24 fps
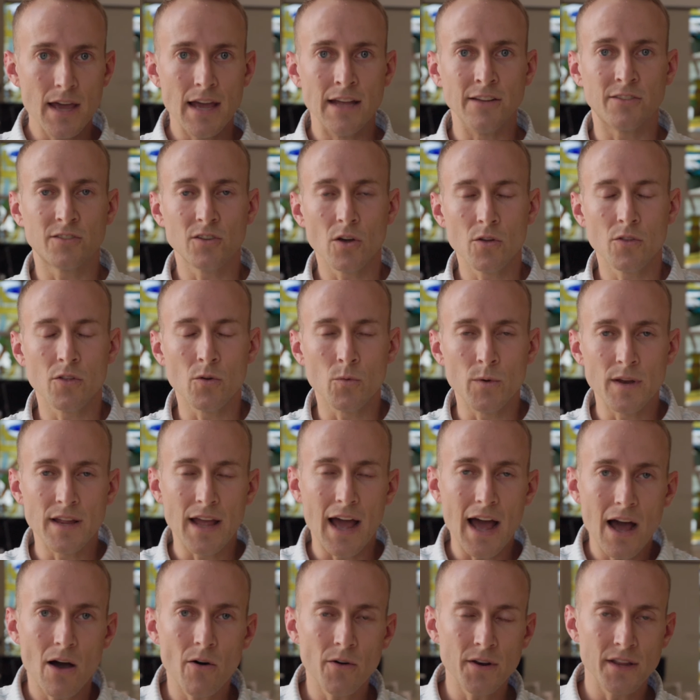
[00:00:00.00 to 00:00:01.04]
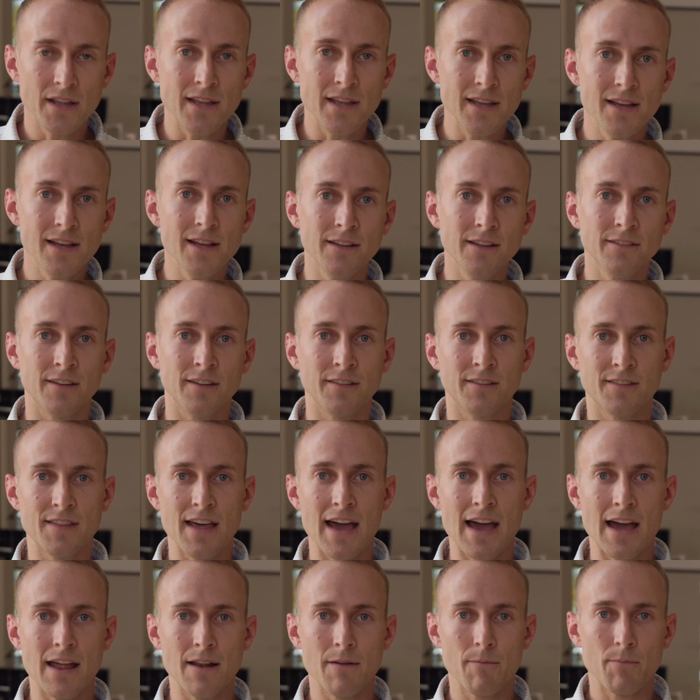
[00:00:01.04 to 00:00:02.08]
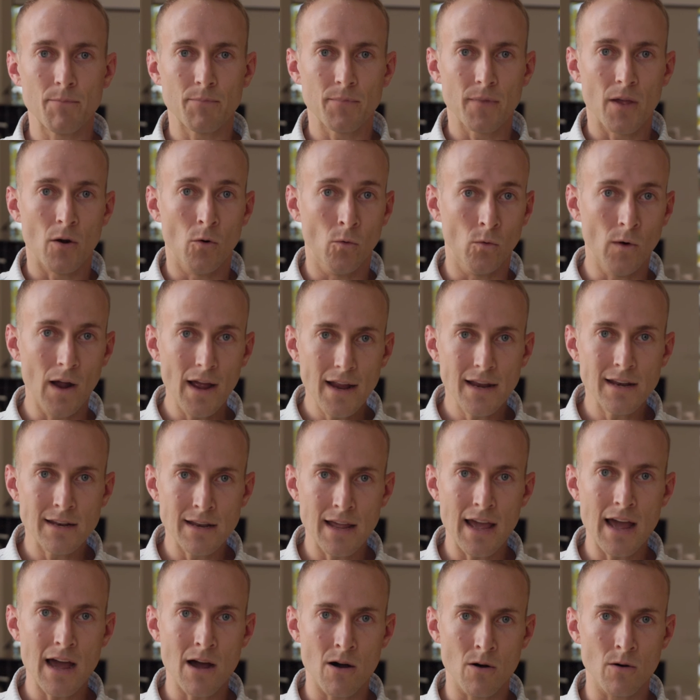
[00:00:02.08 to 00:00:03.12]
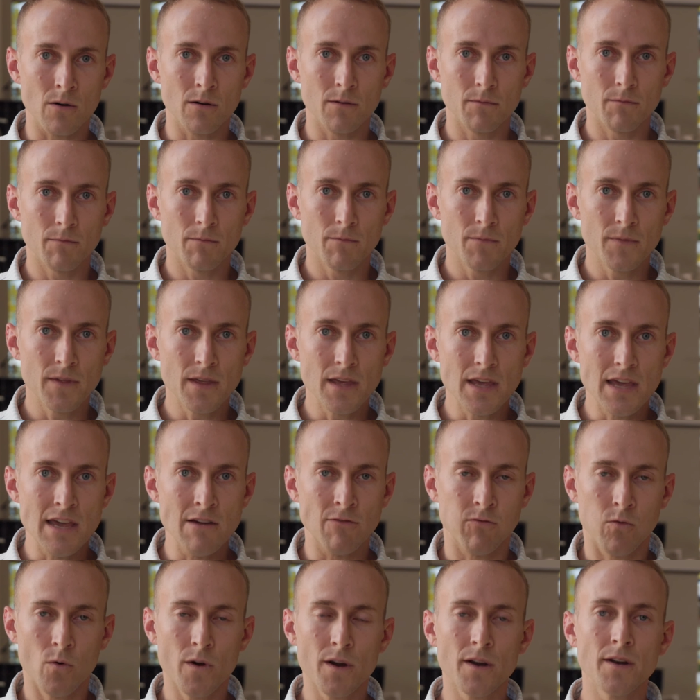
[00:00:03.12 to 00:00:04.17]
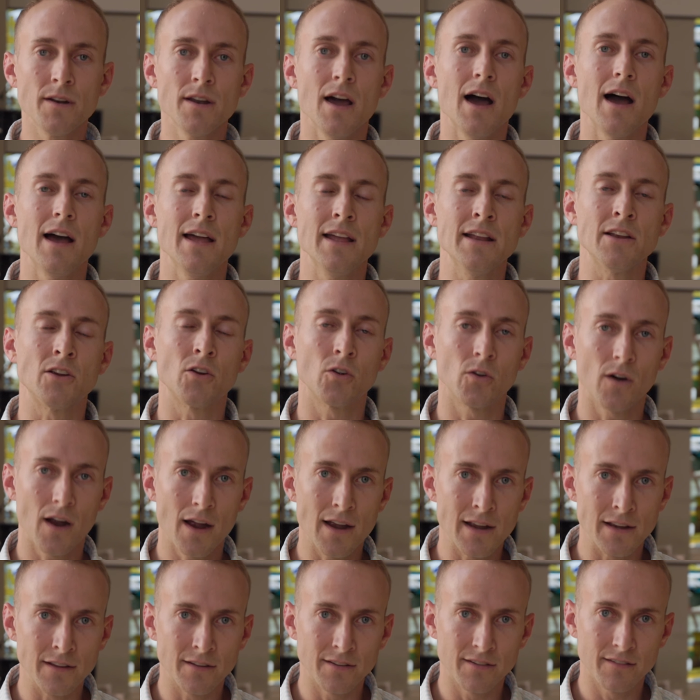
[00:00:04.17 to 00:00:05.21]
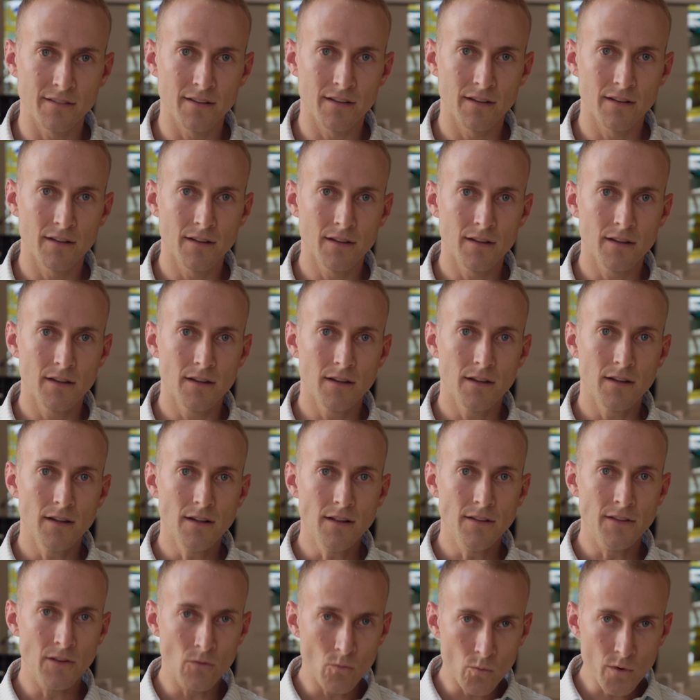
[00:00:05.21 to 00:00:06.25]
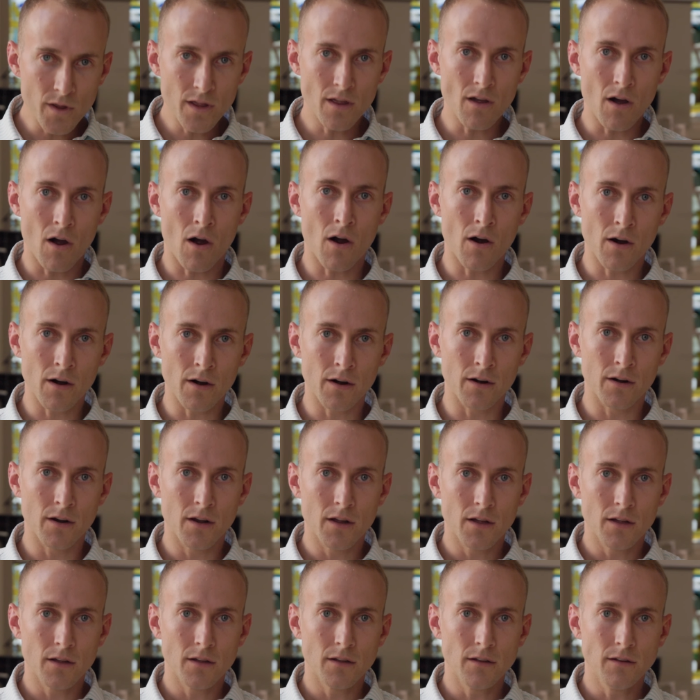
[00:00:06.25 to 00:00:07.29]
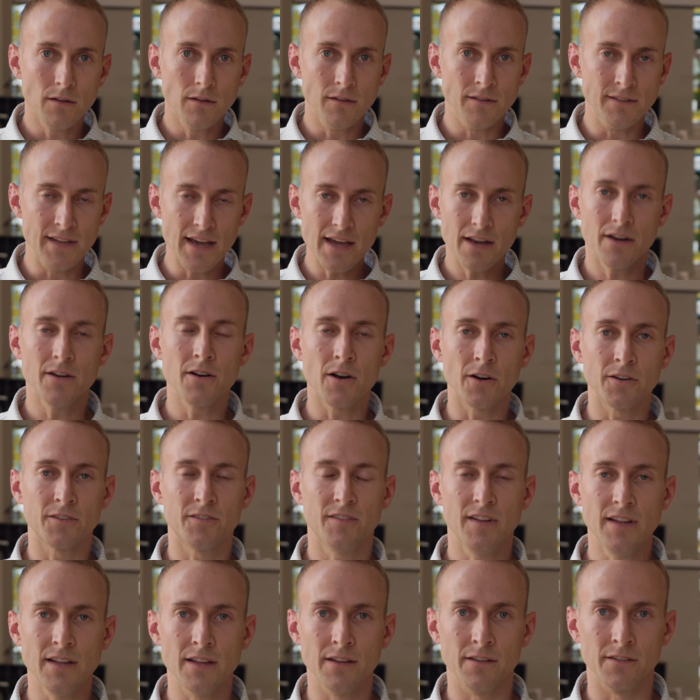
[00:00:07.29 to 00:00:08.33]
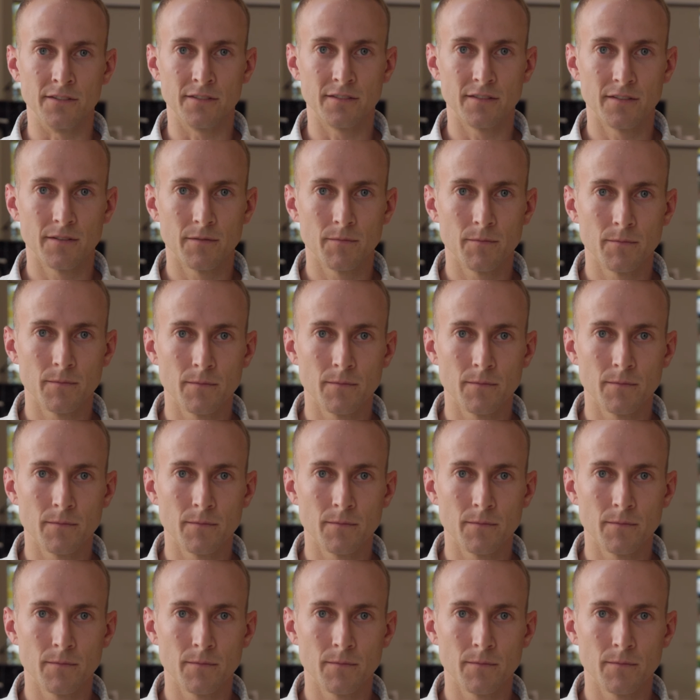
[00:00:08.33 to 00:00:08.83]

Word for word: And so the reality is, is that right now, if we're not in Christ, then we are dead in our sins.